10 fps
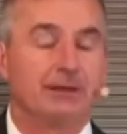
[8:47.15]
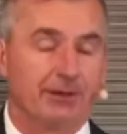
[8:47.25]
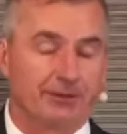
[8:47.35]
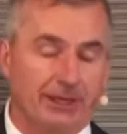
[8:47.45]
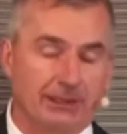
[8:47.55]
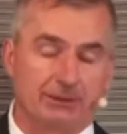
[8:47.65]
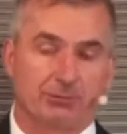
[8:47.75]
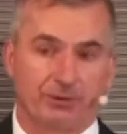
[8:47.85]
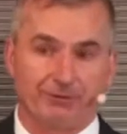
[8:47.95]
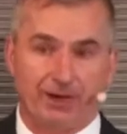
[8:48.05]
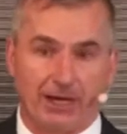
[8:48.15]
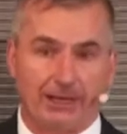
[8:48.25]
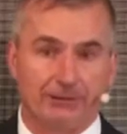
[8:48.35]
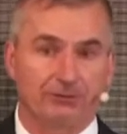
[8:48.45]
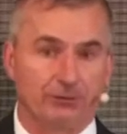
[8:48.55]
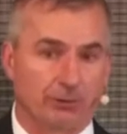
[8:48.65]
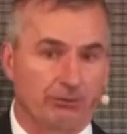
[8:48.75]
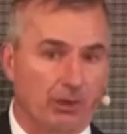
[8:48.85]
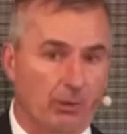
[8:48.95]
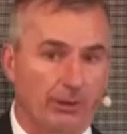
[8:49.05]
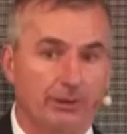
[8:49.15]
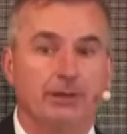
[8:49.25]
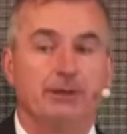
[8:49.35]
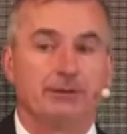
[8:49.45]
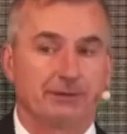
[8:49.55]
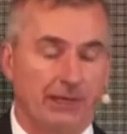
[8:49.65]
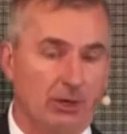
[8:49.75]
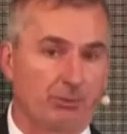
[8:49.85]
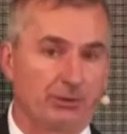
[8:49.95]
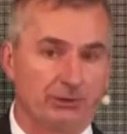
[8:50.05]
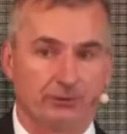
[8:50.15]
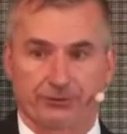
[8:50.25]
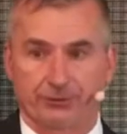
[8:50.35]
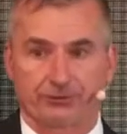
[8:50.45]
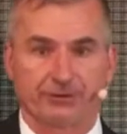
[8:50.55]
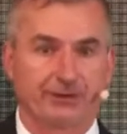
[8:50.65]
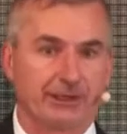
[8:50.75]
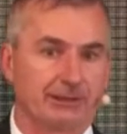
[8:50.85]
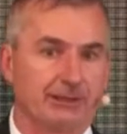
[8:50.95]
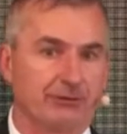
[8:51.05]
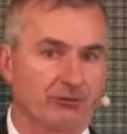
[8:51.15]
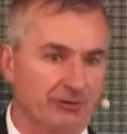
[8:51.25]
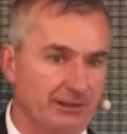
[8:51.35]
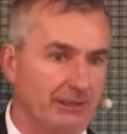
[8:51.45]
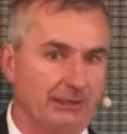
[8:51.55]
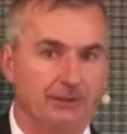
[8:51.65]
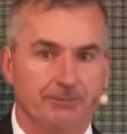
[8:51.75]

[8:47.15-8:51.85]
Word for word: that they can provide to a grower to help reduce their synthetic nitrogen need.